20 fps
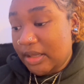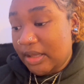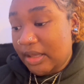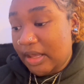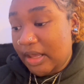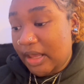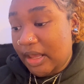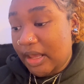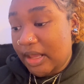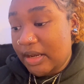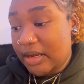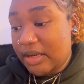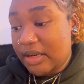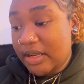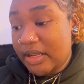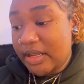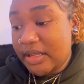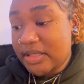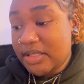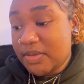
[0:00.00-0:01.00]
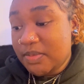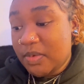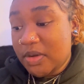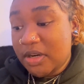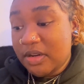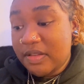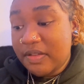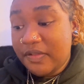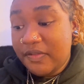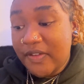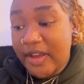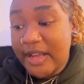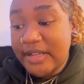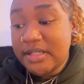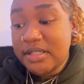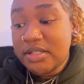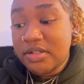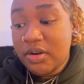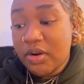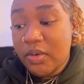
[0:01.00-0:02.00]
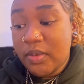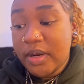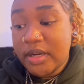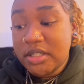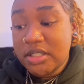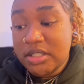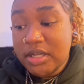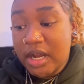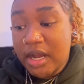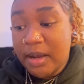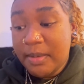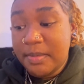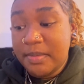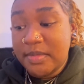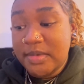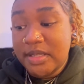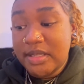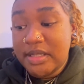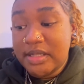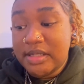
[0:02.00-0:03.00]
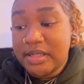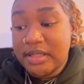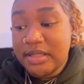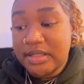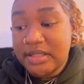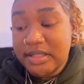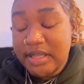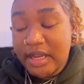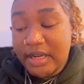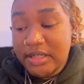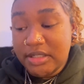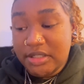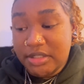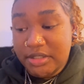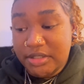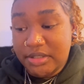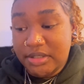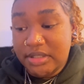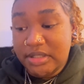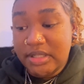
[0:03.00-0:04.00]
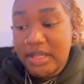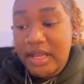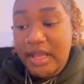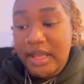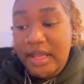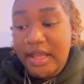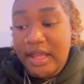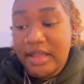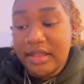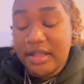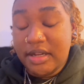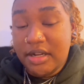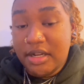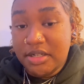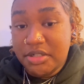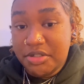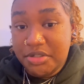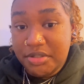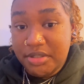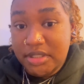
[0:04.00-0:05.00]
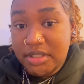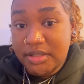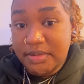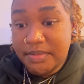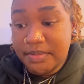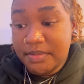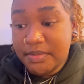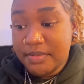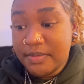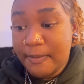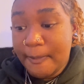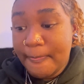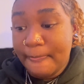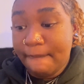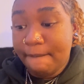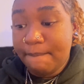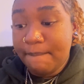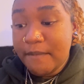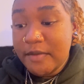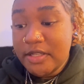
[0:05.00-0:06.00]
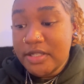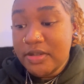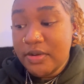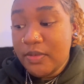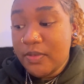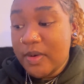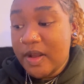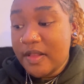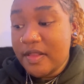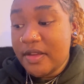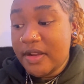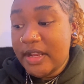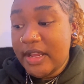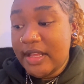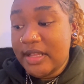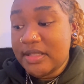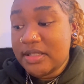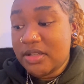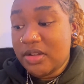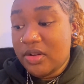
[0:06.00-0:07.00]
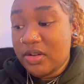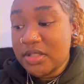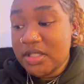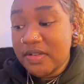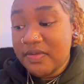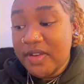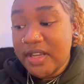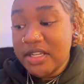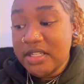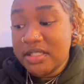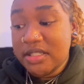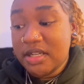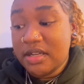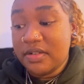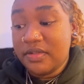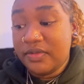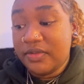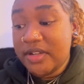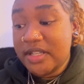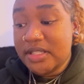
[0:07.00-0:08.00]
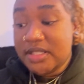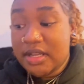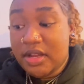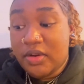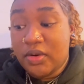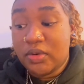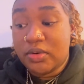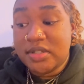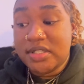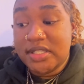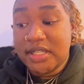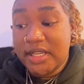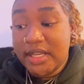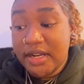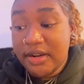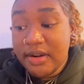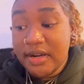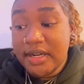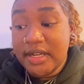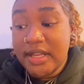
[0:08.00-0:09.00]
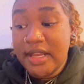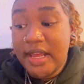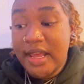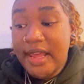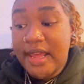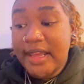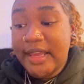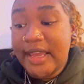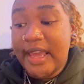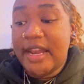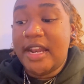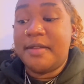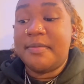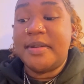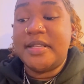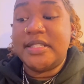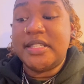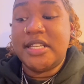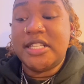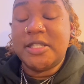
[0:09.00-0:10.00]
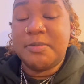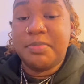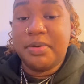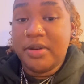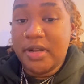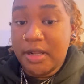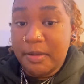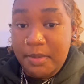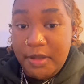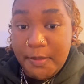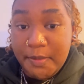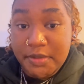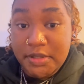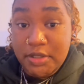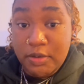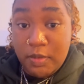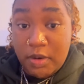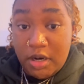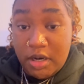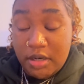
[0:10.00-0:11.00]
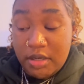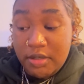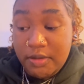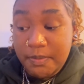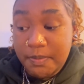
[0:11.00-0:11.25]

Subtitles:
And it's one of the fastest growing job sectors in the country. So whether it's cultivation, retail, or security, cannabis is putting people to work.